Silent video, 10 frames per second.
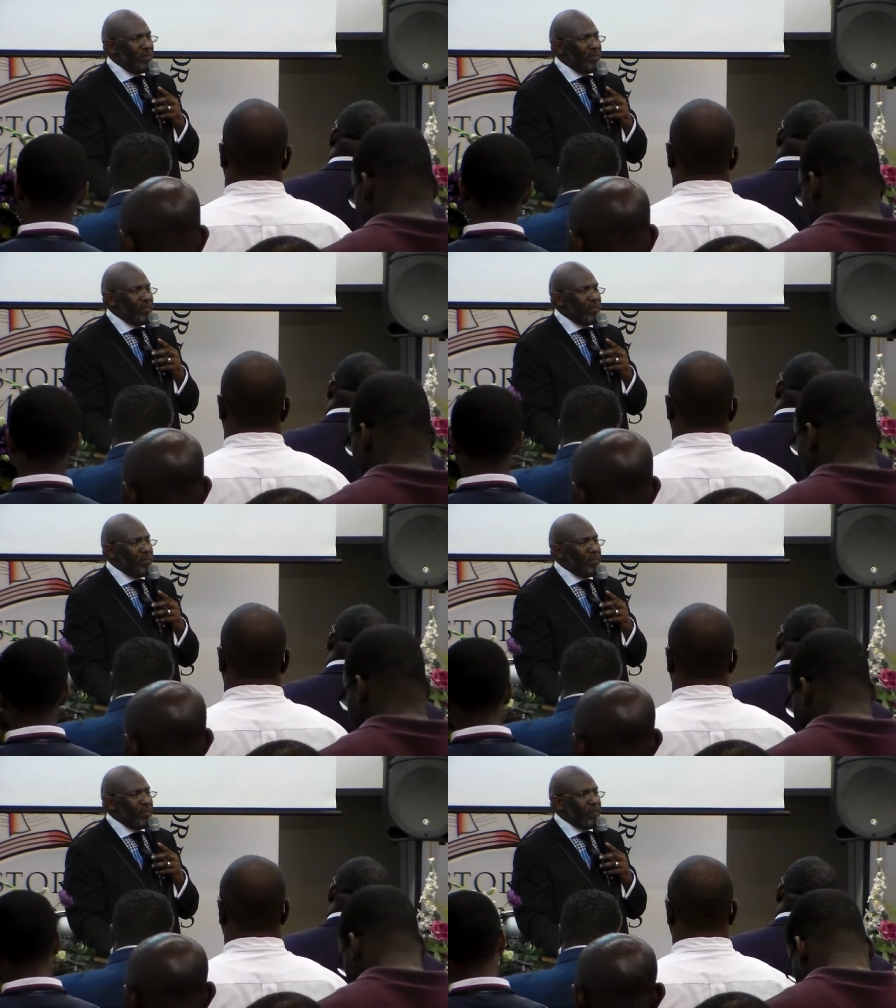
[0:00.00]

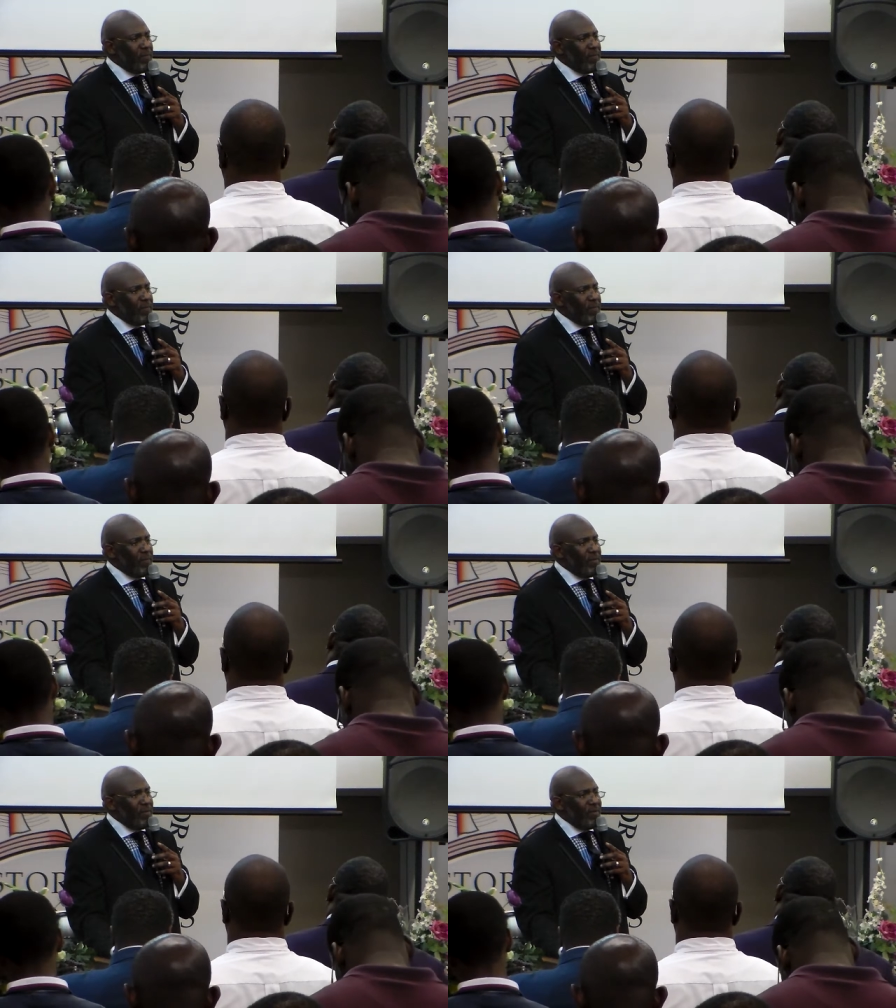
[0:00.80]

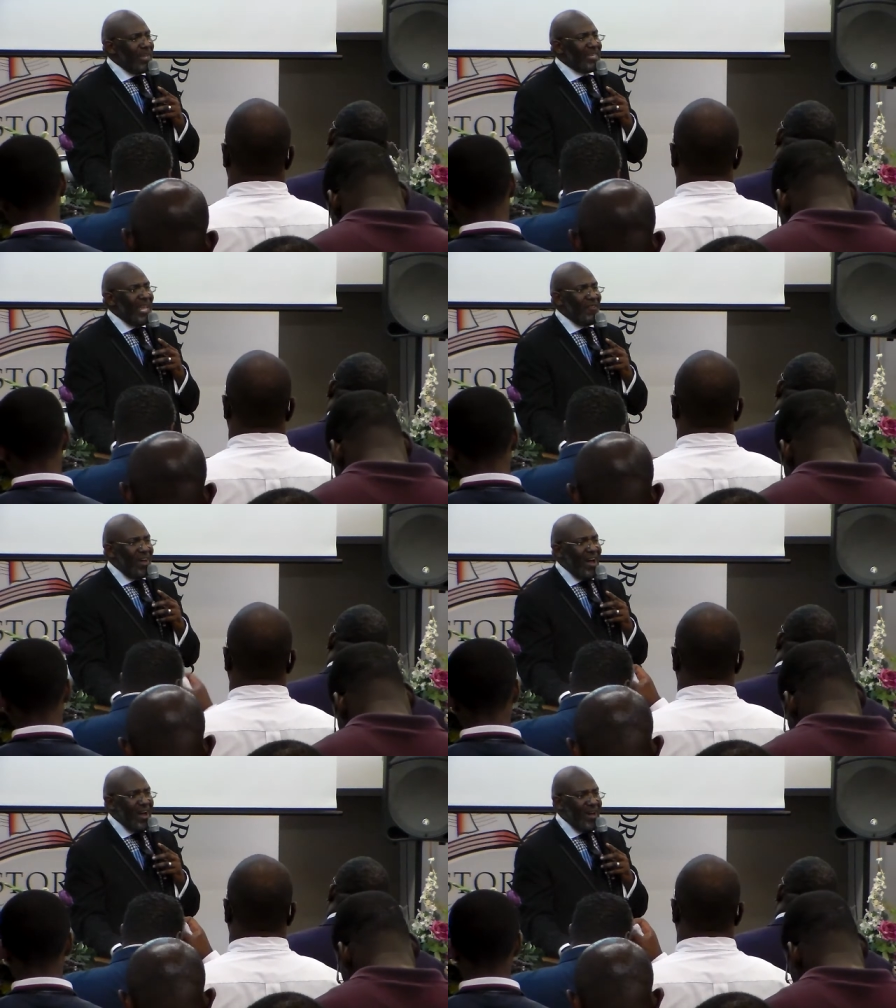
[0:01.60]
You have to have
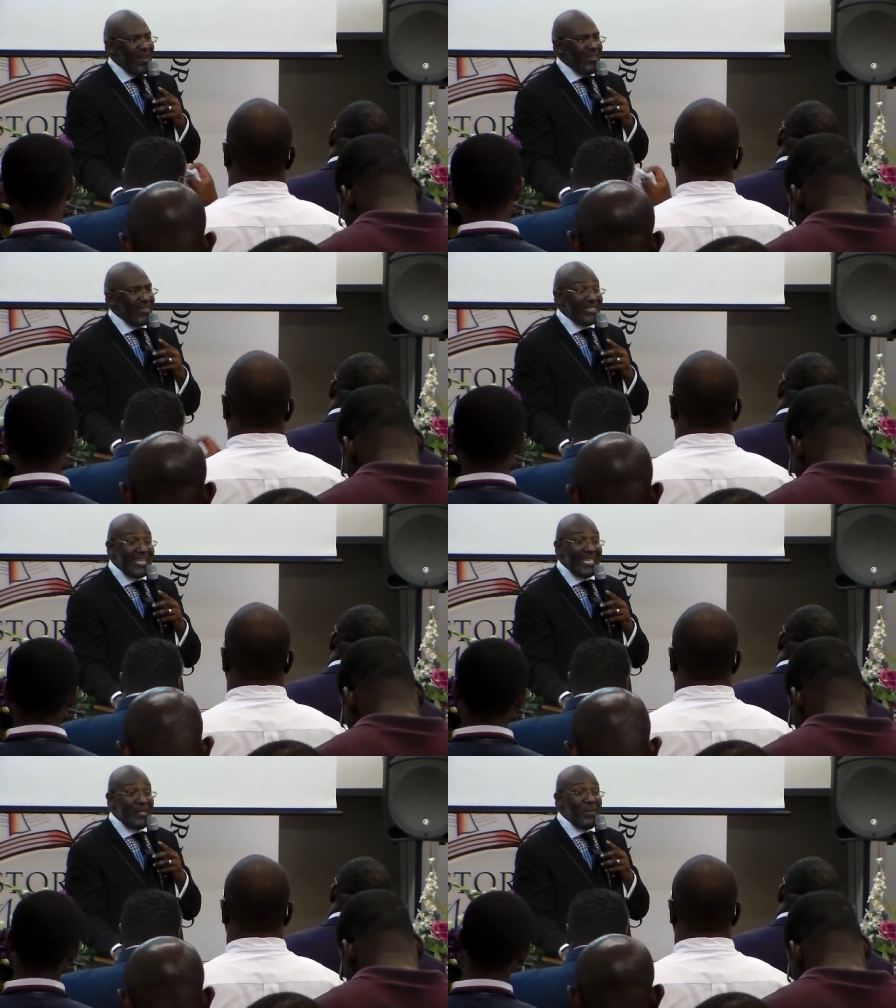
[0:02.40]
a heart. It's
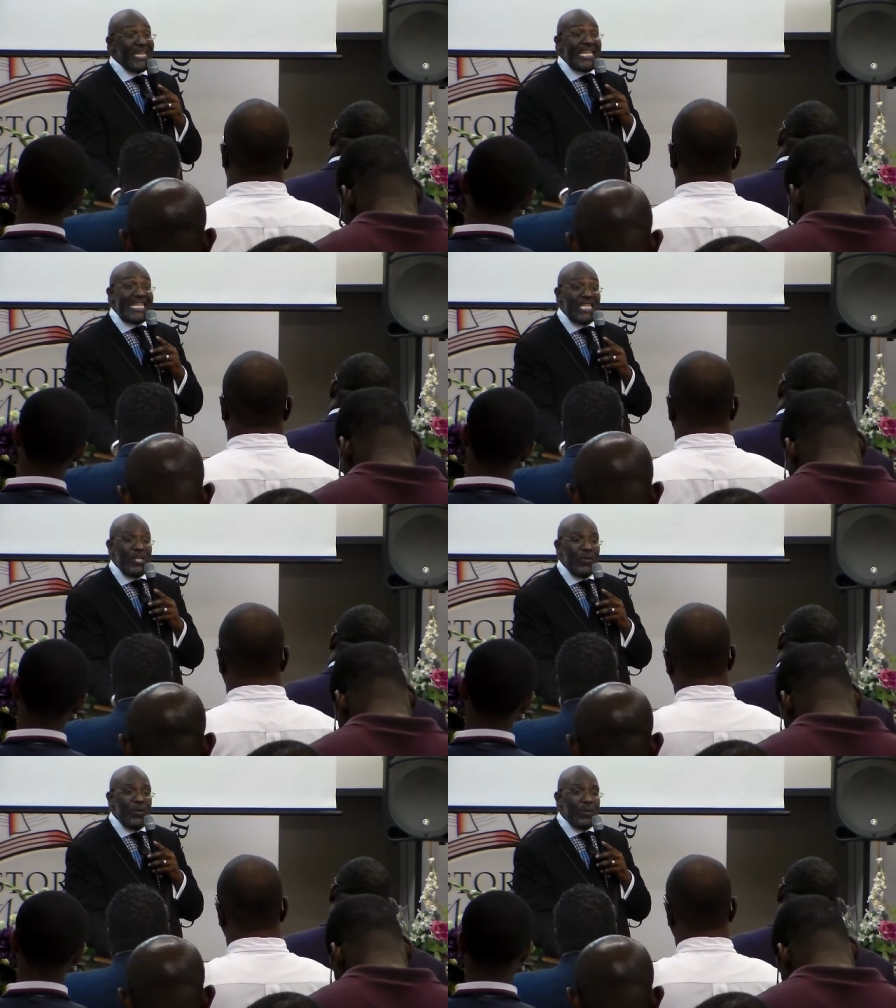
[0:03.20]
got to be in
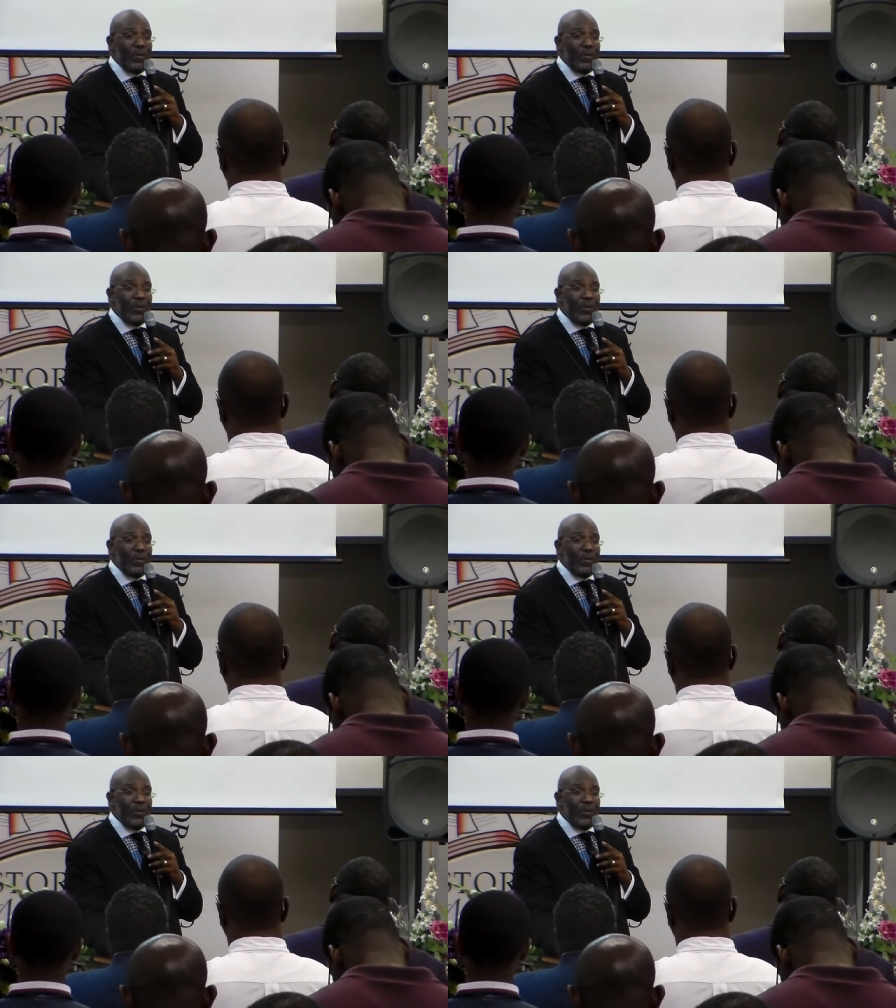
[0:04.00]
you.